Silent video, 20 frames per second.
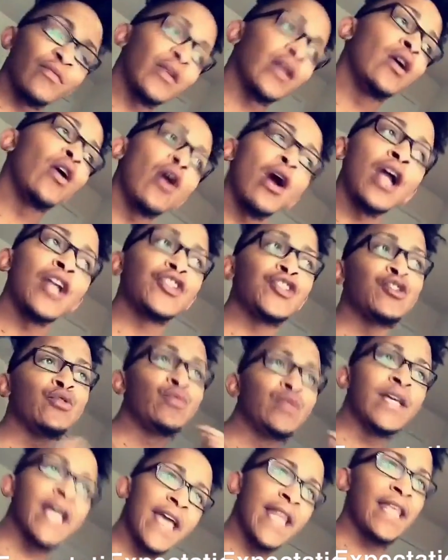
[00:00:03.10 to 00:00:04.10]
regard
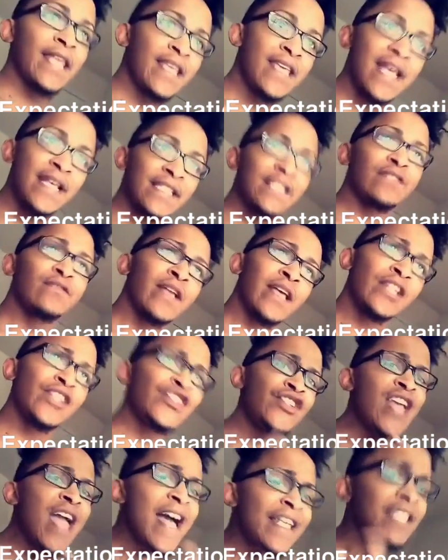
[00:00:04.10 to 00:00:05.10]
to dating yesterday,
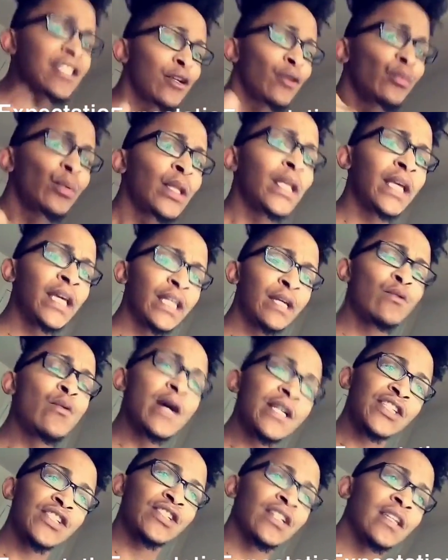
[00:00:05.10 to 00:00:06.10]
and she asked a really good
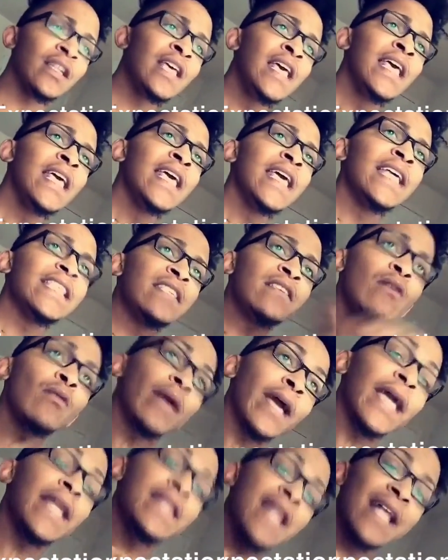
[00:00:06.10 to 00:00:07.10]
question. Is it
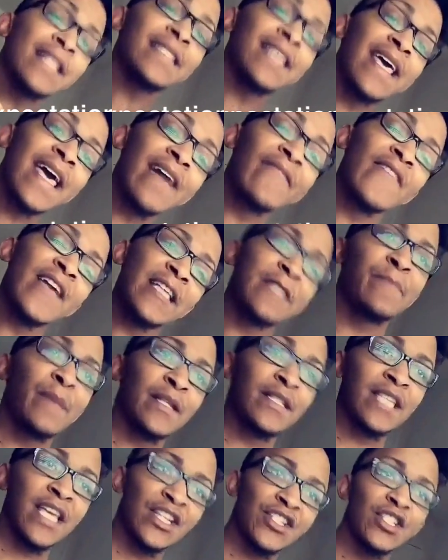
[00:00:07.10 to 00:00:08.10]
okay not to have
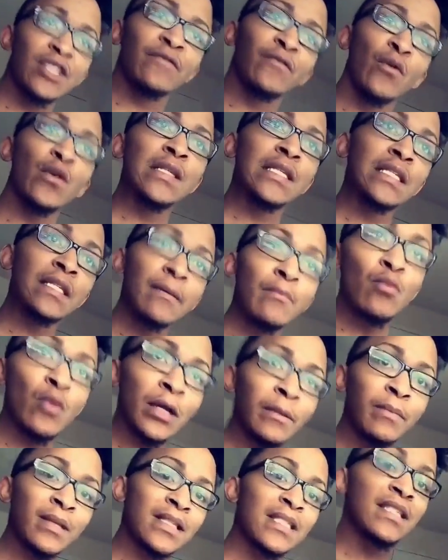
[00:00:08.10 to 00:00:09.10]
expectations for
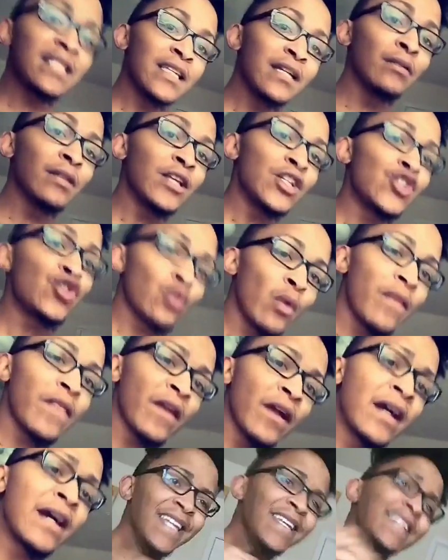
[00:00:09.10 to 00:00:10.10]
someone but still enjoy
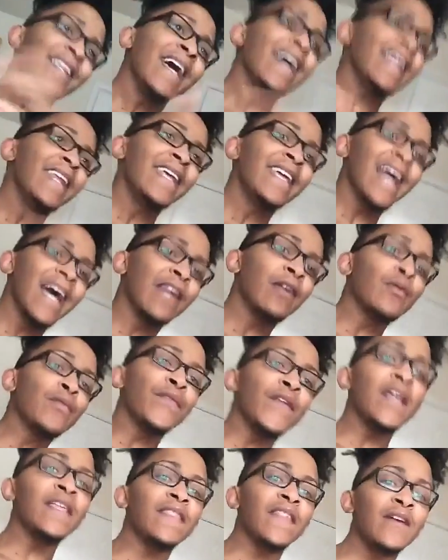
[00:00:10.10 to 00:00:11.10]
dating? I
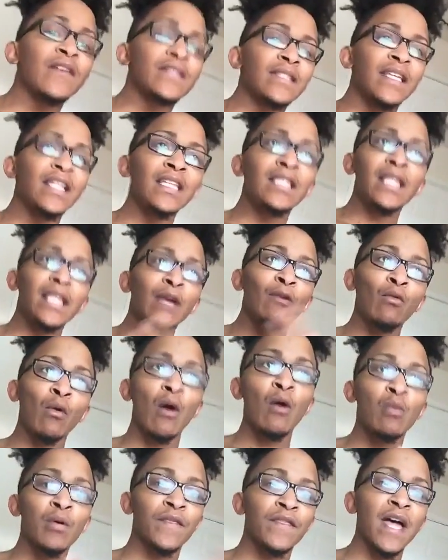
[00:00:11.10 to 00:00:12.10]
don't think there's anything
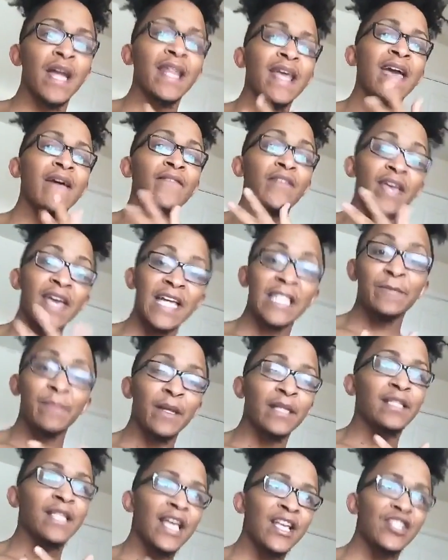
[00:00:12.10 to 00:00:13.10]
wrong with not having
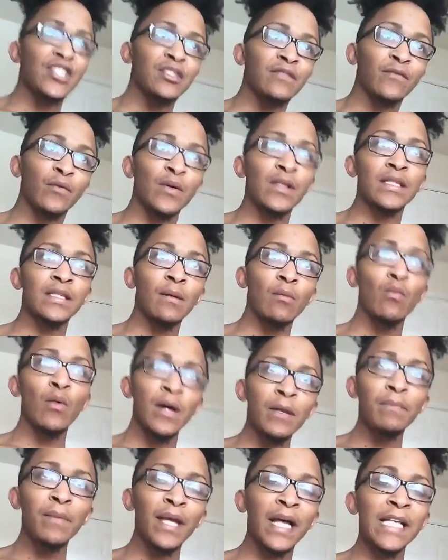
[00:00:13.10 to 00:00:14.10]
expectations for
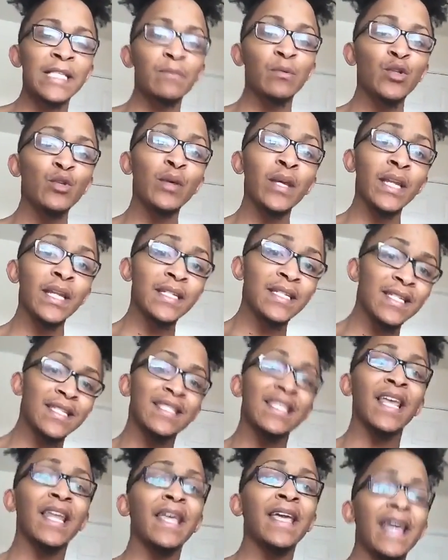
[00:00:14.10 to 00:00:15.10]
someone, because when you get into
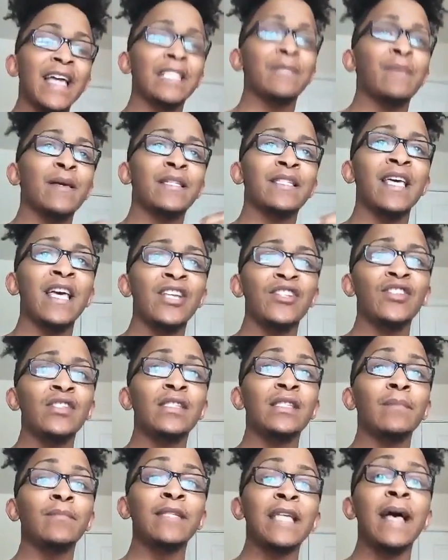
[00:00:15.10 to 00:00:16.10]
setting
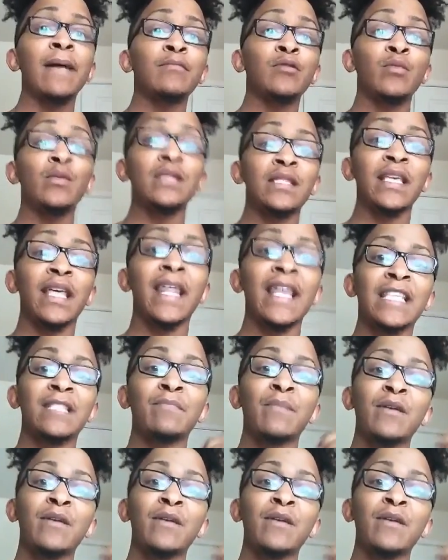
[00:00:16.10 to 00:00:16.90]
expectations, sometimes we set